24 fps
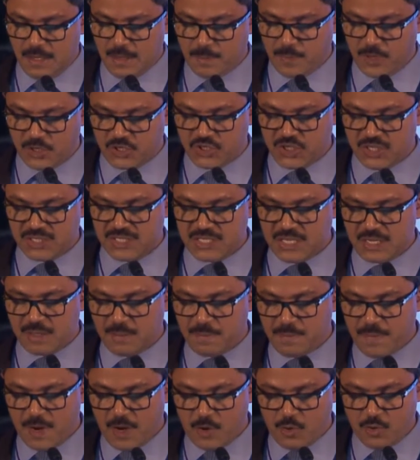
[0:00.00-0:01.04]
purchasing
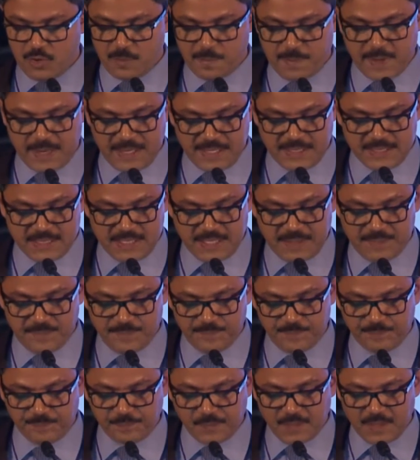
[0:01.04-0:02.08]
power parity.
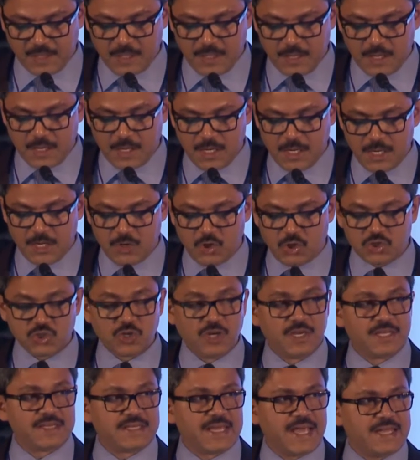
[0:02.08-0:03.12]
And not
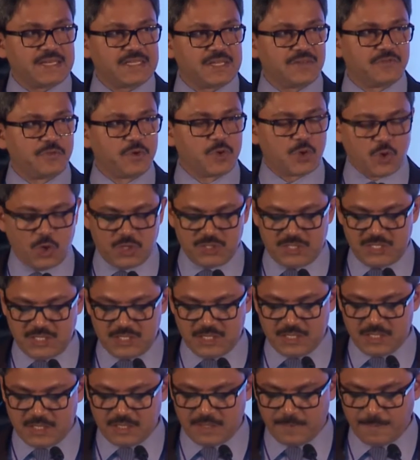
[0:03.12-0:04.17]
only that, if we
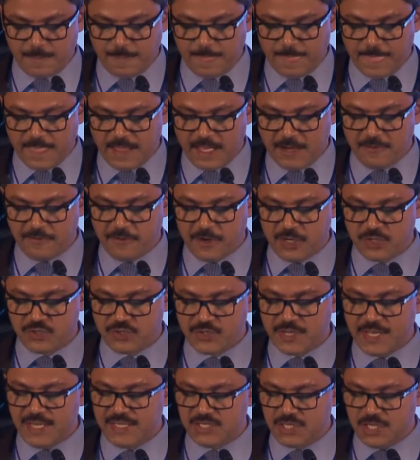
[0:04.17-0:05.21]
consider average
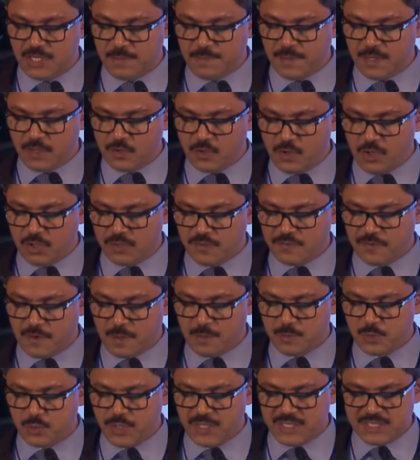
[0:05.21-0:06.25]
real G D P growth
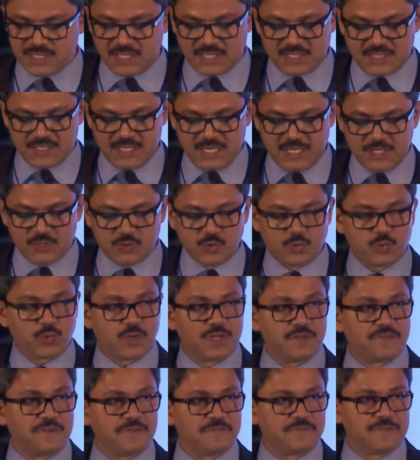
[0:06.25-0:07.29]
from twenty sixteen to
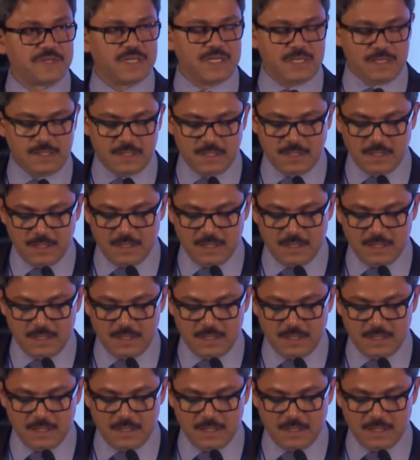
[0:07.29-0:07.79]
twenty fifty,